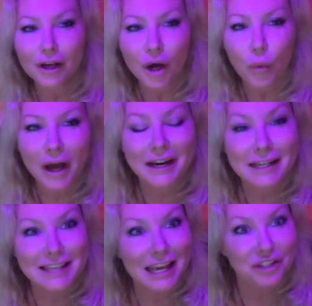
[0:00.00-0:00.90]
What an
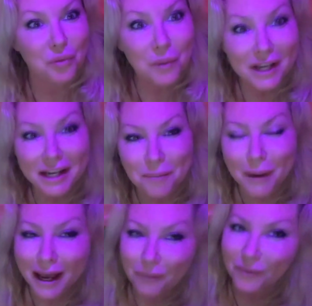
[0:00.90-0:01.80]
intense week,
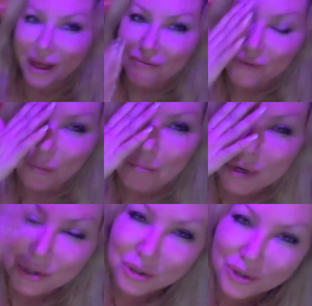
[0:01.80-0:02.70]
man, with that full
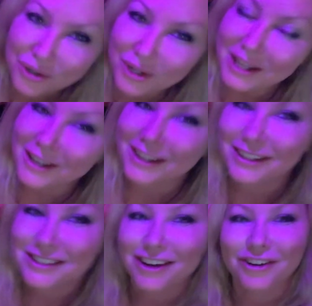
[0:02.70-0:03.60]
moon
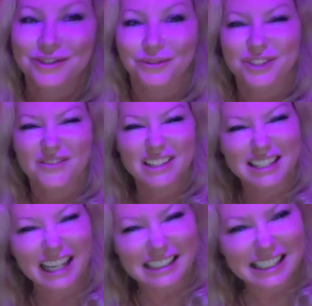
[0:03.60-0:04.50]
and all sorts of
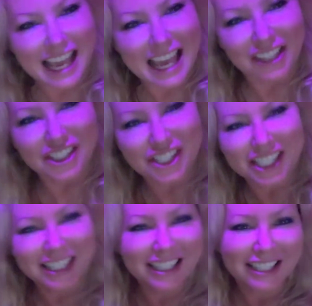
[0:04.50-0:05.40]
intense
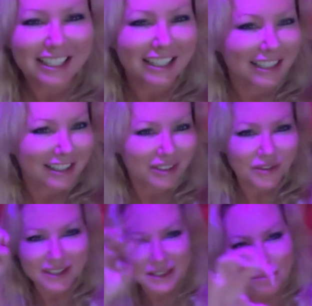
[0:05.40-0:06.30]
energy and
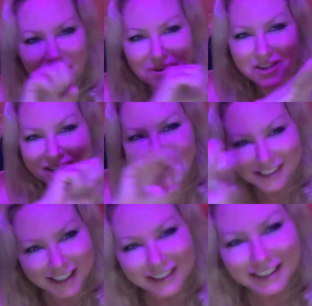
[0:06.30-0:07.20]
little
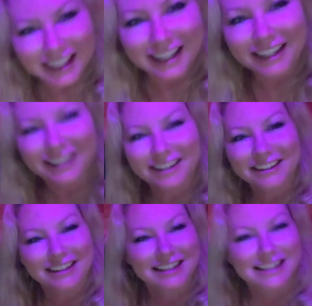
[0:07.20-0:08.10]
explosions here and
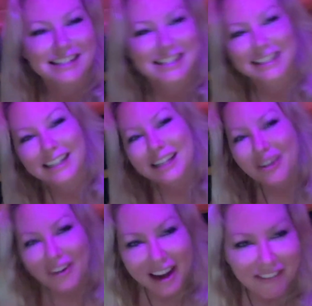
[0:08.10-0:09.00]
there and
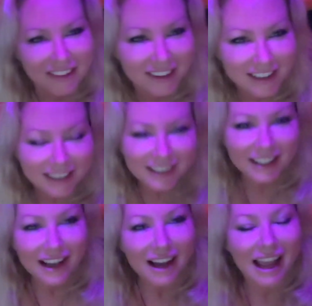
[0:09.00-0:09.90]
whatever.
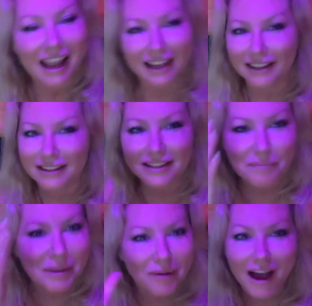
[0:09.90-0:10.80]
And
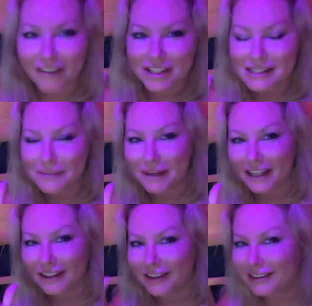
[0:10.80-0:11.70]
people having to
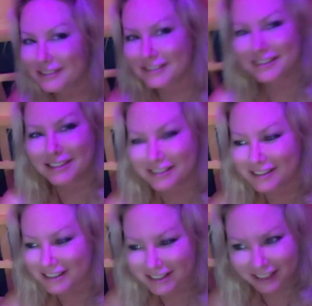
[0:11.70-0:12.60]
make like
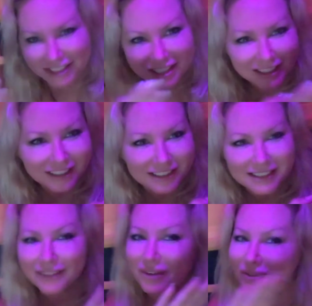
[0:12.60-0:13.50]
decisions
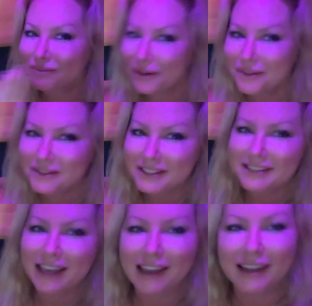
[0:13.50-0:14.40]
and what road to
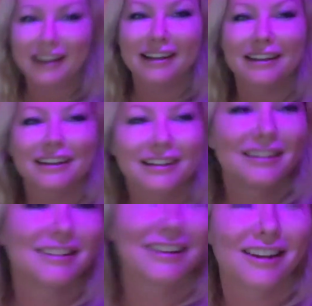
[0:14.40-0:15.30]
take
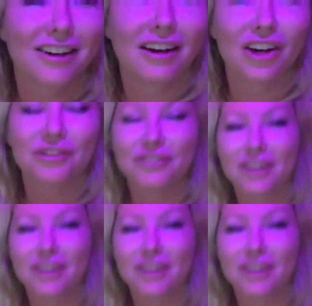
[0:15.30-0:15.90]
and. Oh,